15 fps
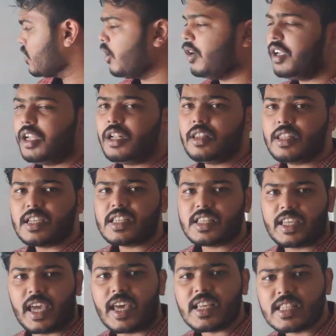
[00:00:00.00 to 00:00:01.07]
So in
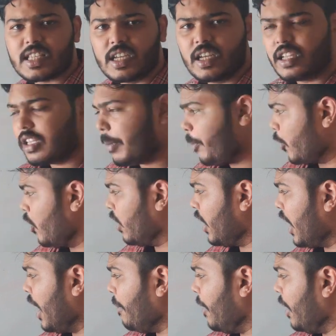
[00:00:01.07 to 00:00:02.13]
this case, the
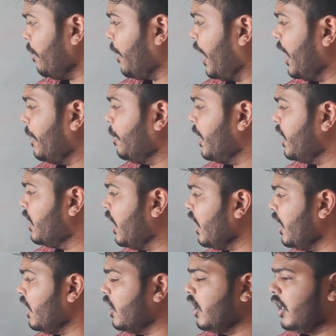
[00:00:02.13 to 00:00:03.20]
programmer might be
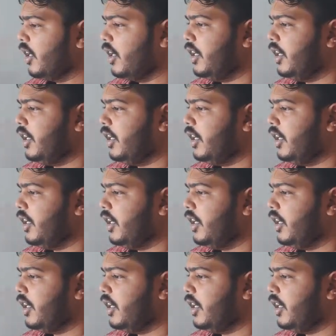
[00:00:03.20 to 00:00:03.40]
the